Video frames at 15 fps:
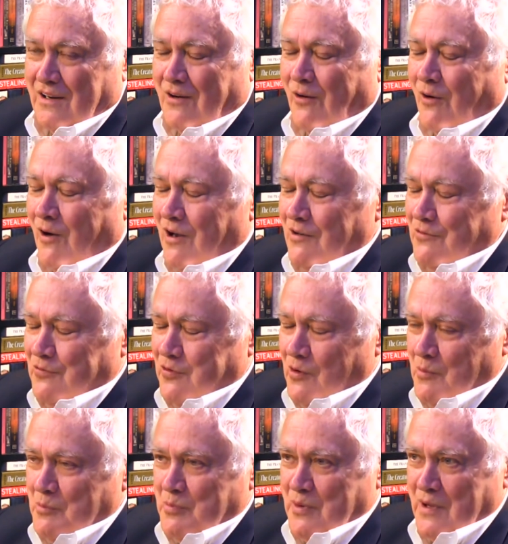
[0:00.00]
God
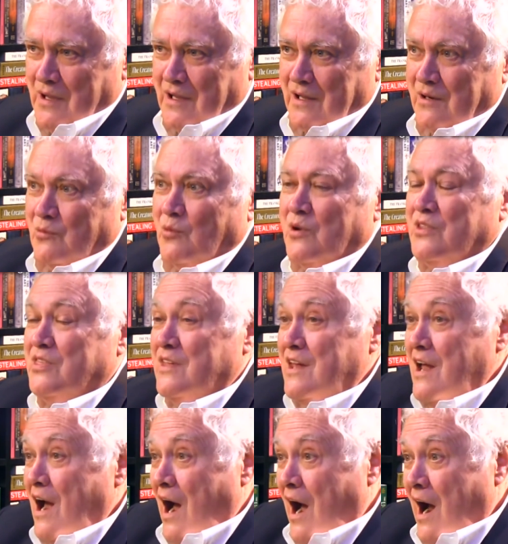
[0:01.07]
forbid, with
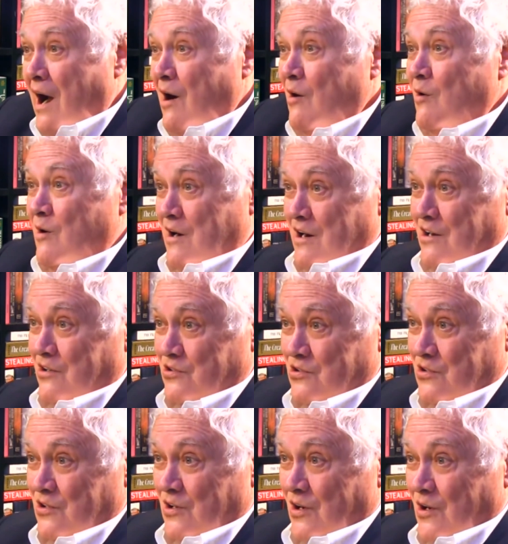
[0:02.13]
the Irish